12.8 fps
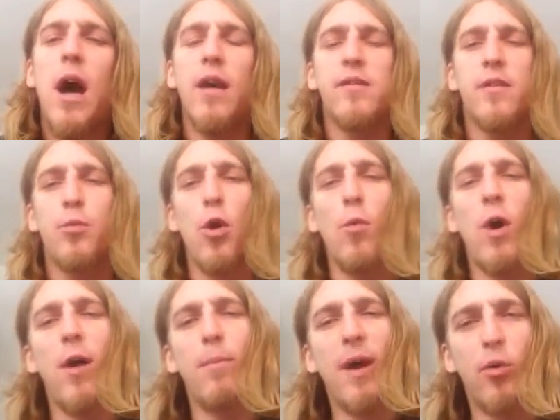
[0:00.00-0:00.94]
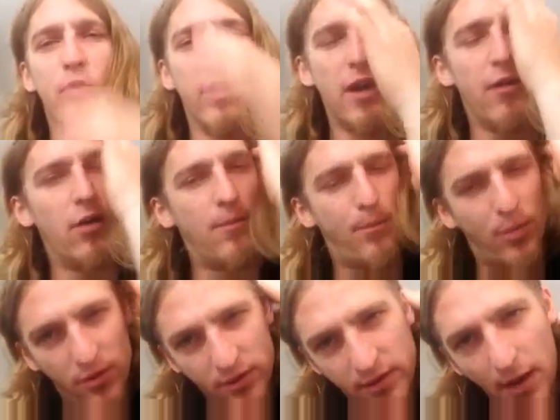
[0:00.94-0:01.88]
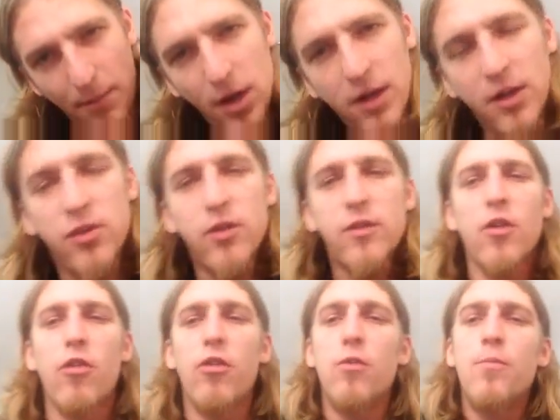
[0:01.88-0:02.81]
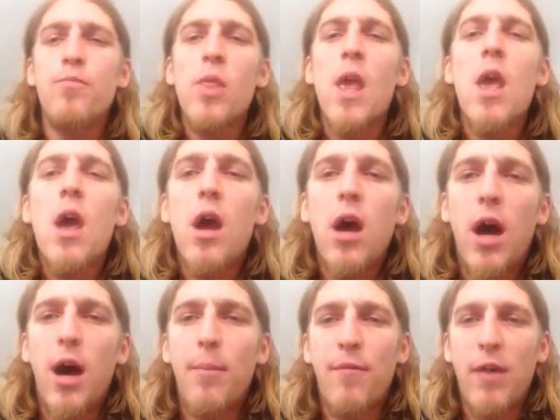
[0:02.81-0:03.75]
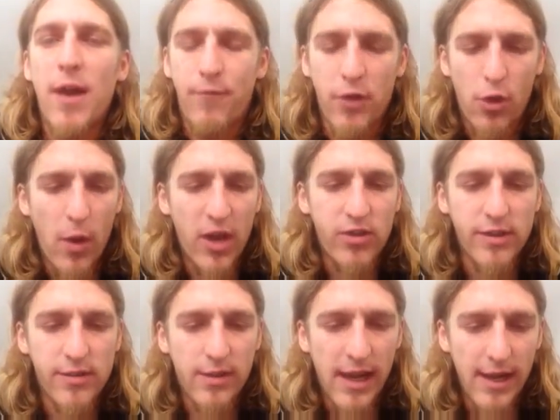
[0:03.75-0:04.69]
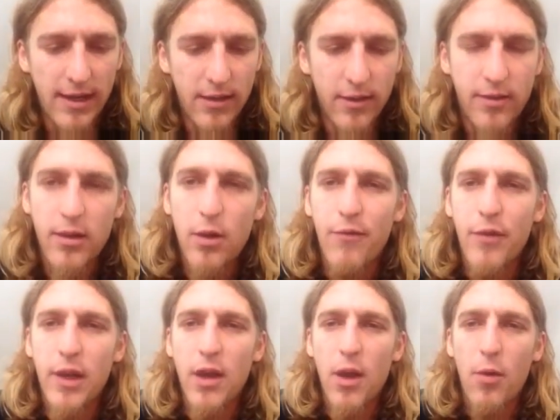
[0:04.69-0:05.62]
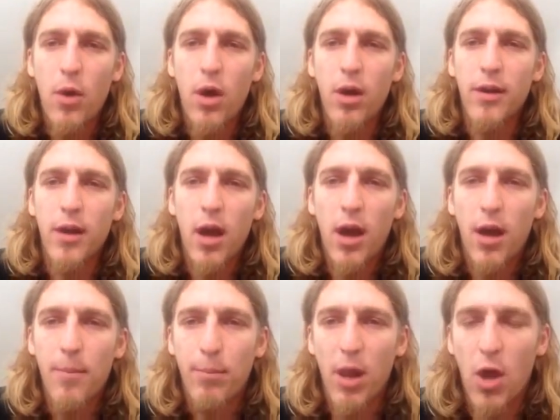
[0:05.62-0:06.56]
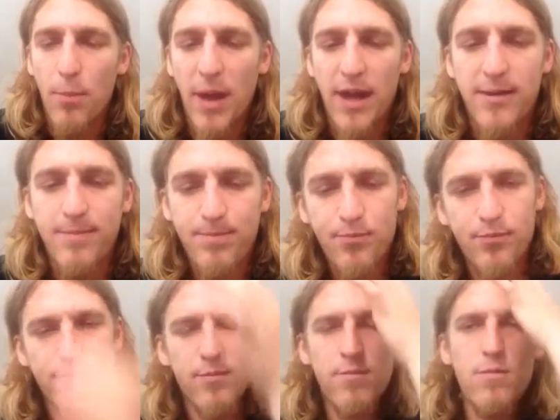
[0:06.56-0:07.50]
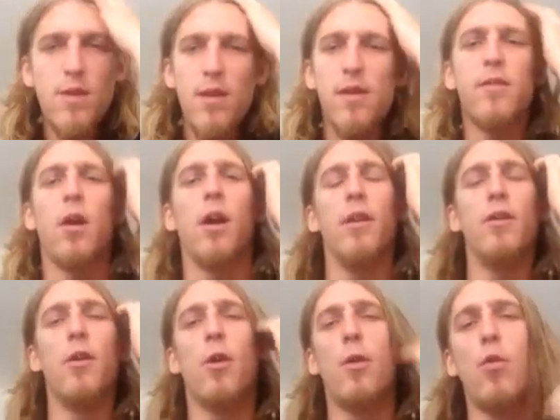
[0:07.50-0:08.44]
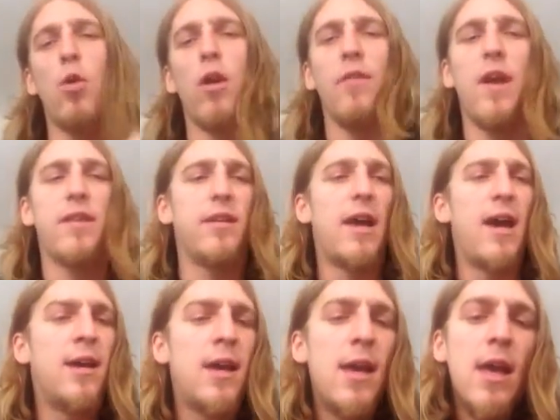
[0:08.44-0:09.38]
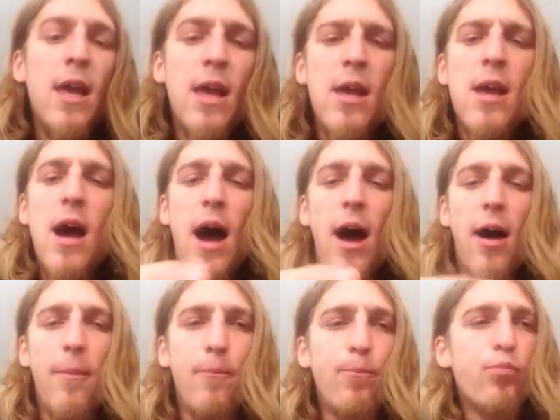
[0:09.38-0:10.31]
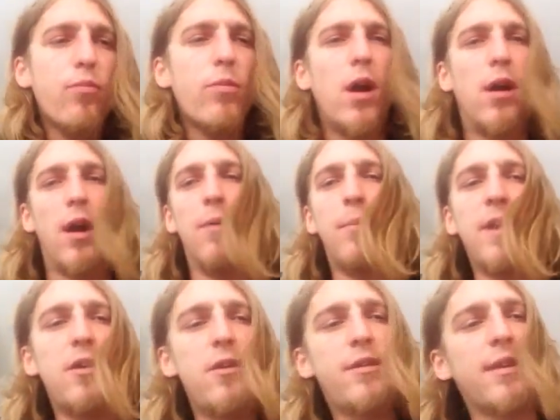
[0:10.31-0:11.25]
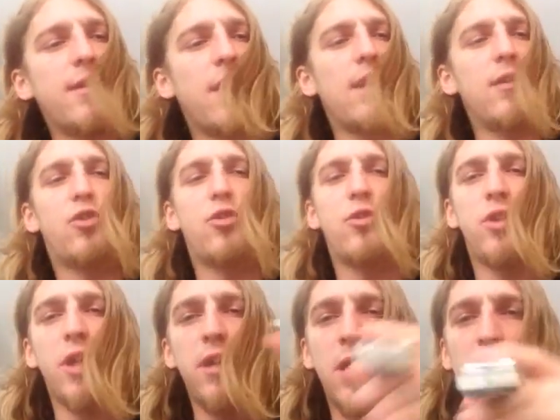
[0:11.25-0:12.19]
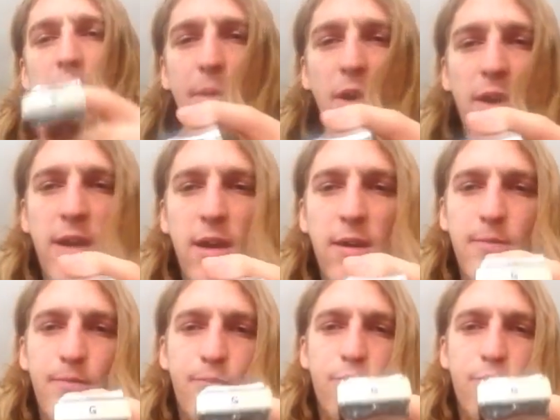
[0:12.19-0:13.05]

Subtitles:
guys, it's Will Wilde back with another blues harmonica tutorial. I've had a few questions lately to do a video on blow bending, so I'm going to do a quick one on that today. And I'll be using a G harmonica.